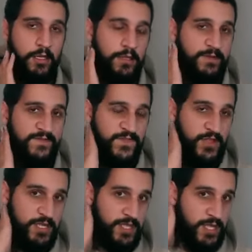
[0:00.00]
The
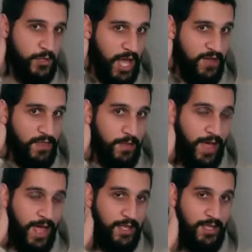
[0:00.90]
feeling that you have in the
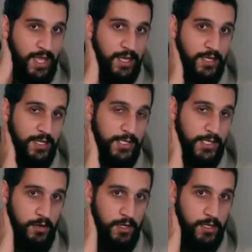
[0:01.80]
back of the head in this
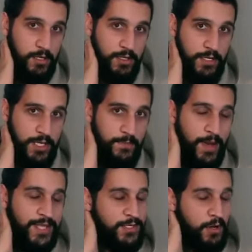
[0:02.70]
area, it
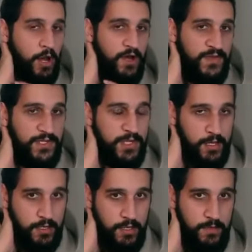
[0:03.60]
might start off as
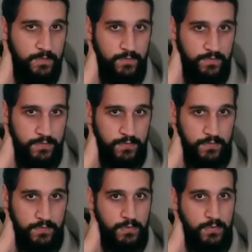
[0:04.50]
tingling.
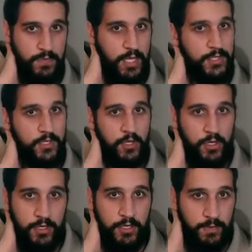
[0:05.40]
That's
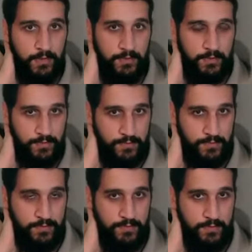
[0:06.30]
good.
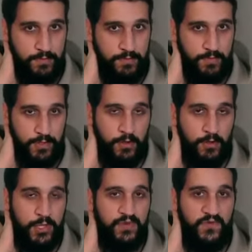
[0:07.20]
But
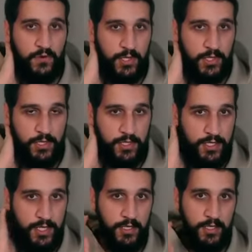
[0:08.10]
don't just focus on the
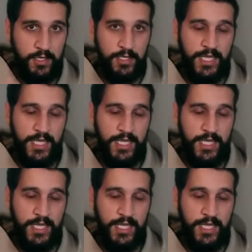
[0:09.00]
tingling.